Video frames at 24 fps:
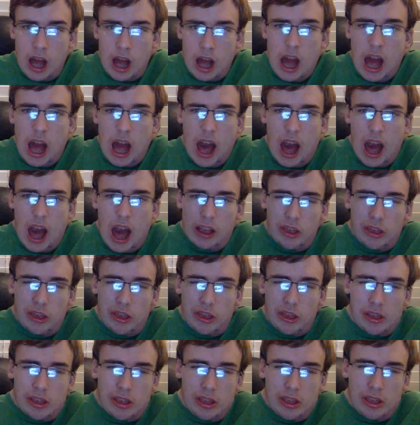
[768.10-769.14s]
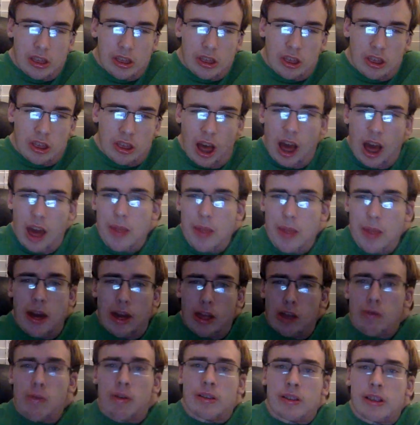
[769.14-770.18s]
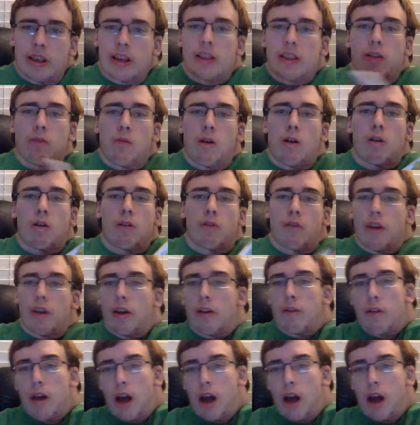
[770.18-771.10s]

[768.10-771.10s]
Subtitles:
And I may do a season 1 review.